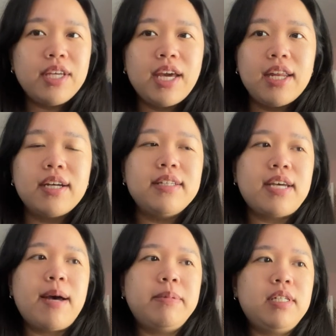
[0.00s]
getting
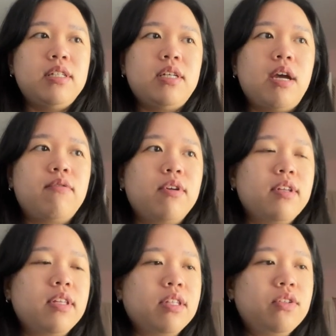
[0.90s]
adapted to
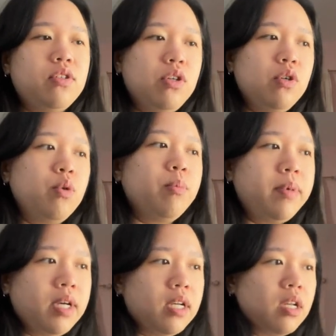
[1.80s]
everything that's new,
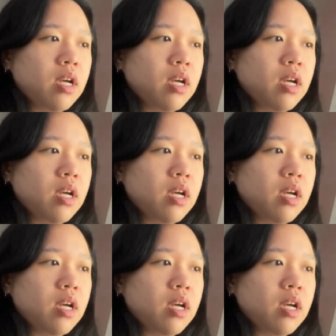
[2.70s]
but